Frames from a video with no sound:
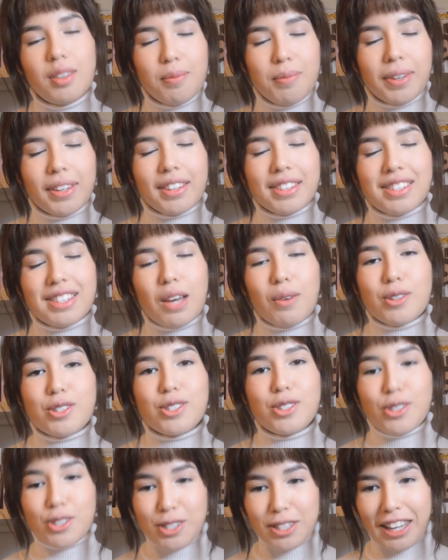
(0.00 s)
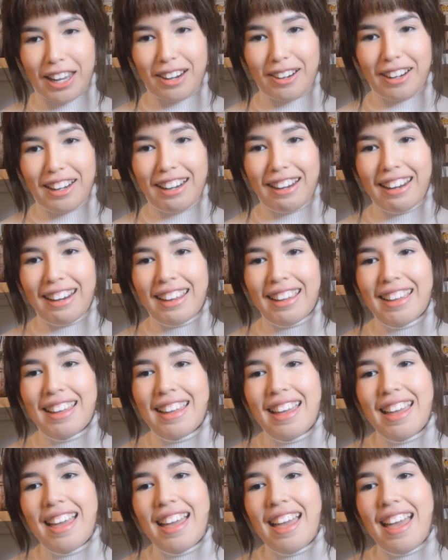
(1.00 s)
because that was so scary,
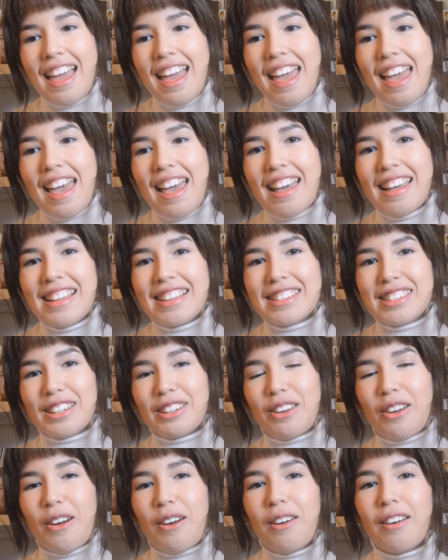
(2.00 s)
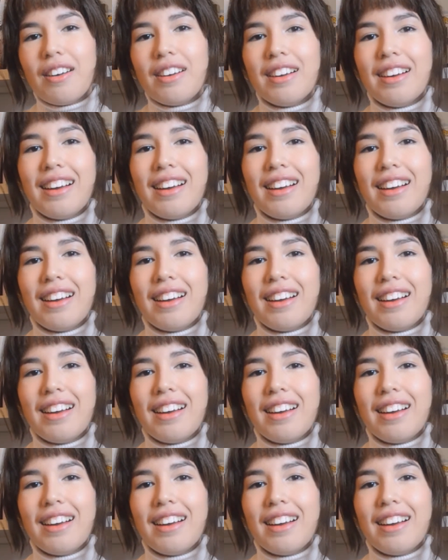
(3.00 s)
and you know,